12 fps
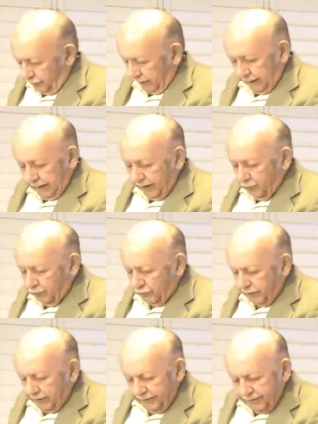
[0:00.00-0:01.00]
that I
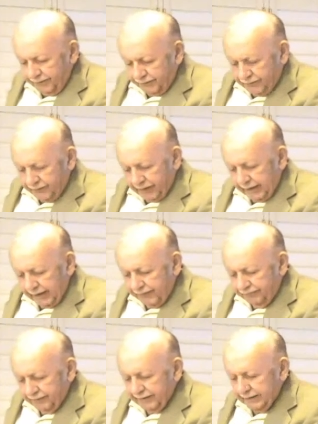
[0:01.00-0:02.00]
already
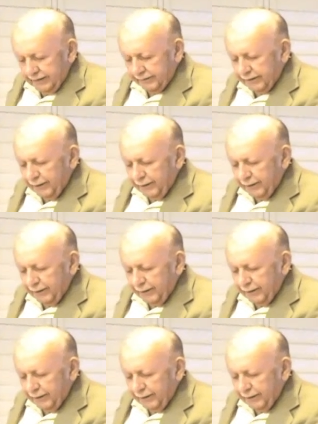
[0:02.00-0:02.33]
described are the